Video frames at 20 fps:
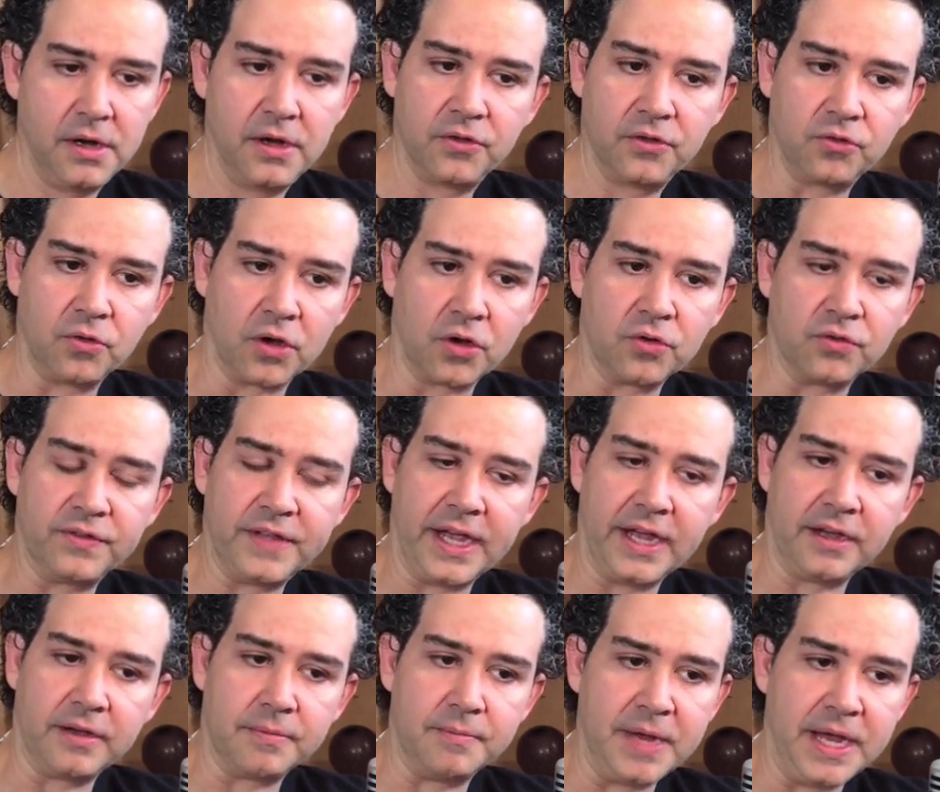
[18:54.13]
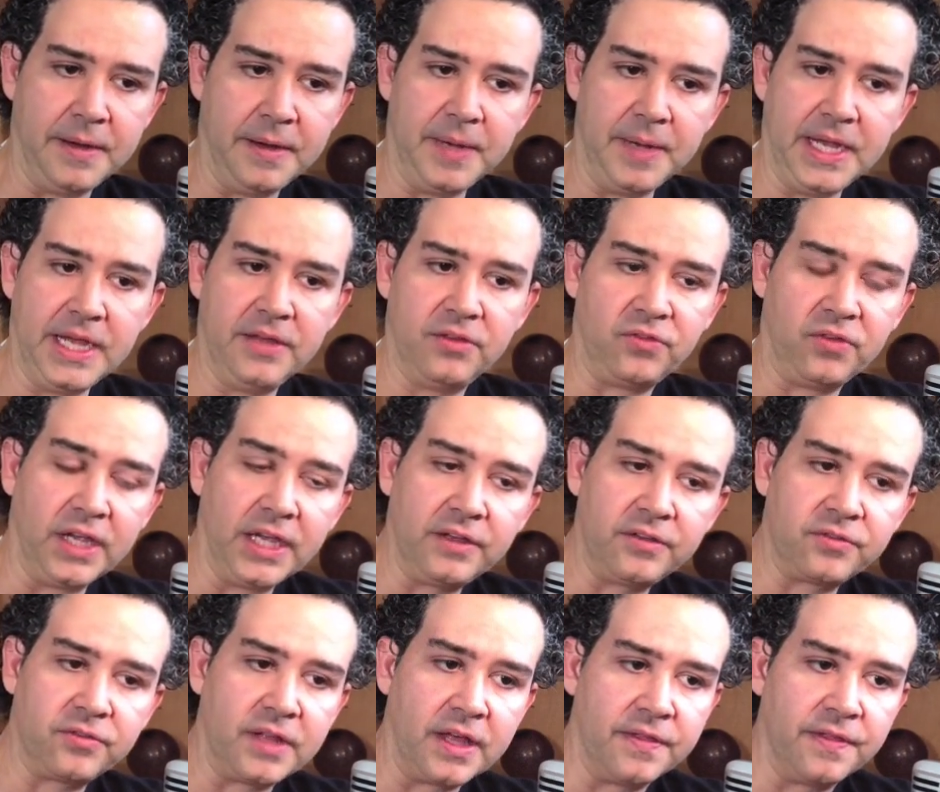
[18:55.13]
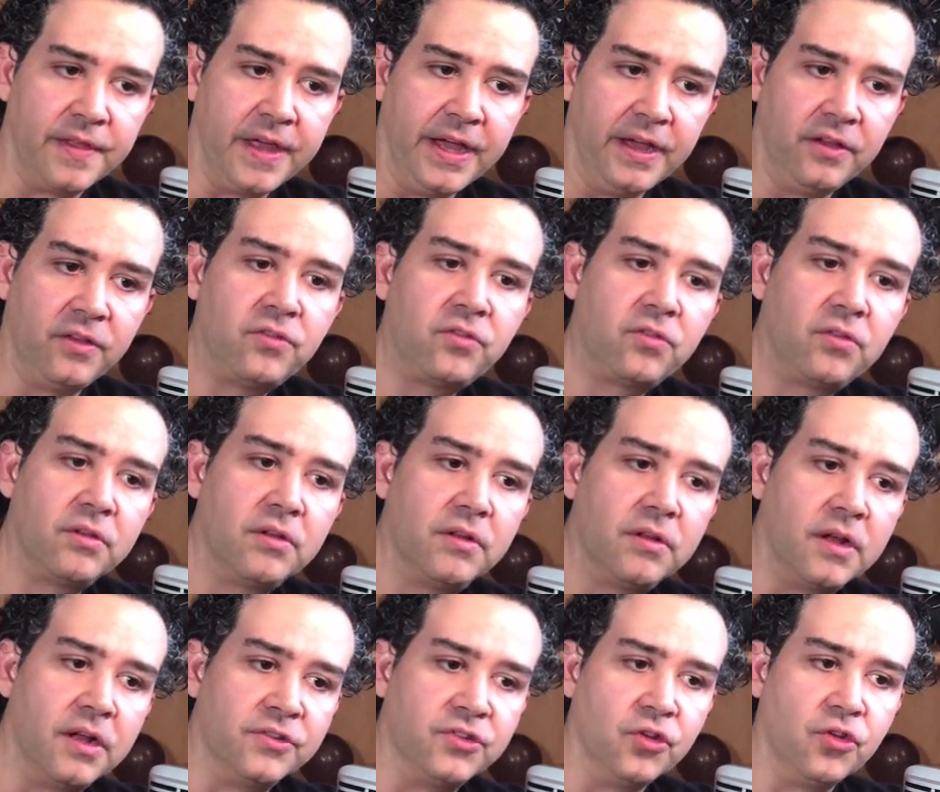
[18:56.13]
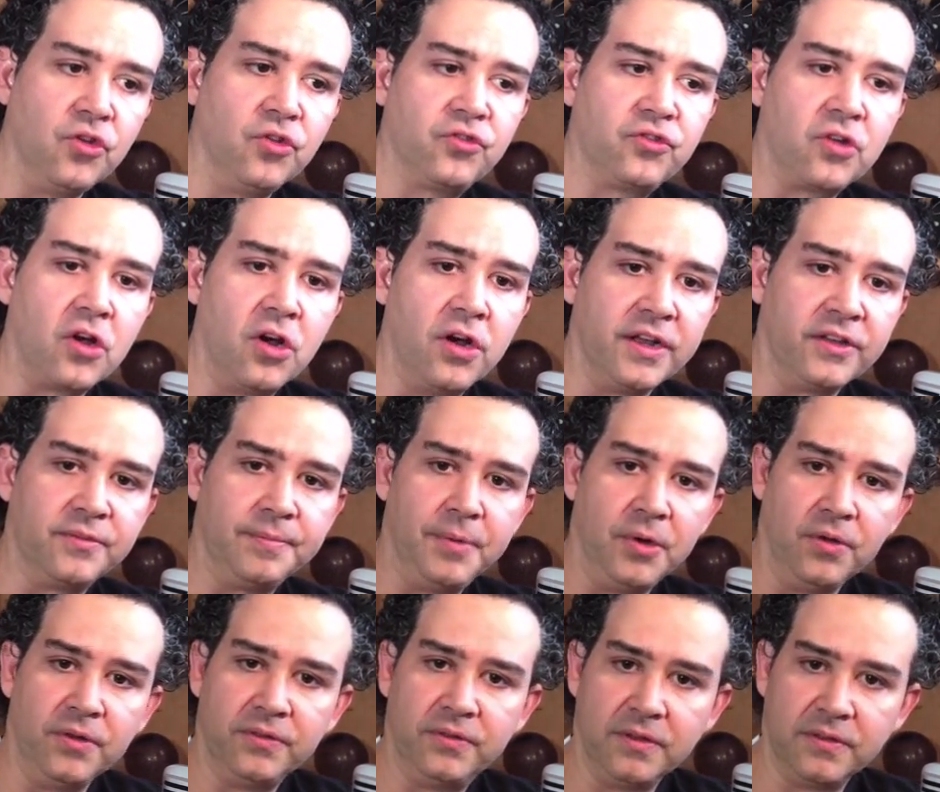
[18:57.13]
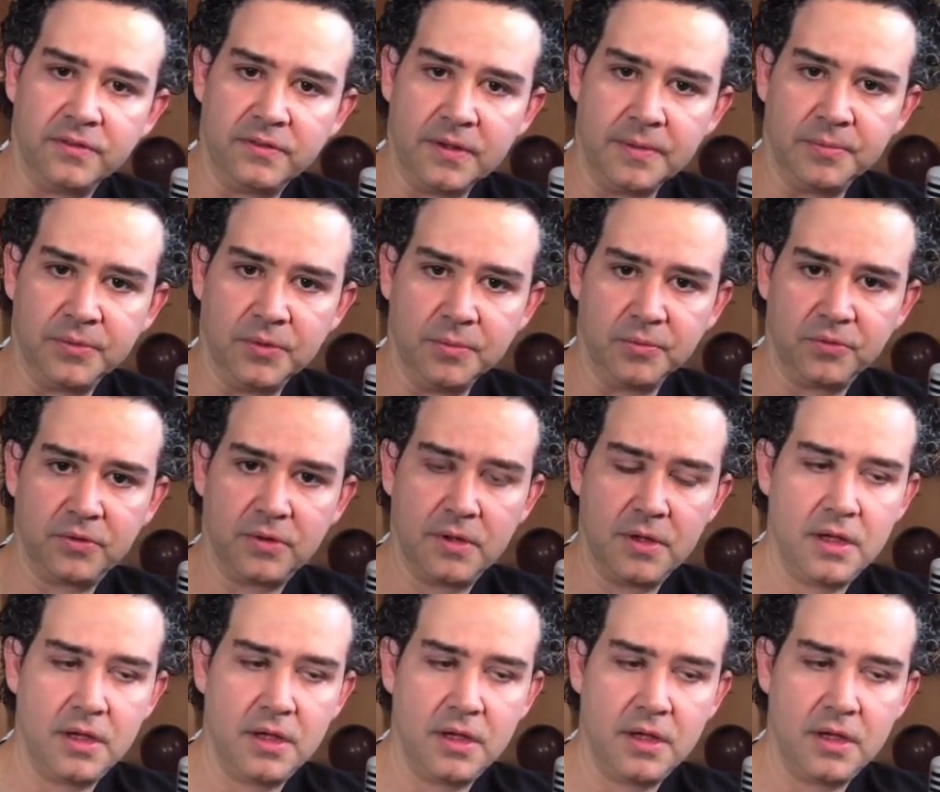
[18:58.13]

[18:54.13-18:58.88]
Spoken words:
so it could take maybe 6-10 days until you start experiencing symptoms.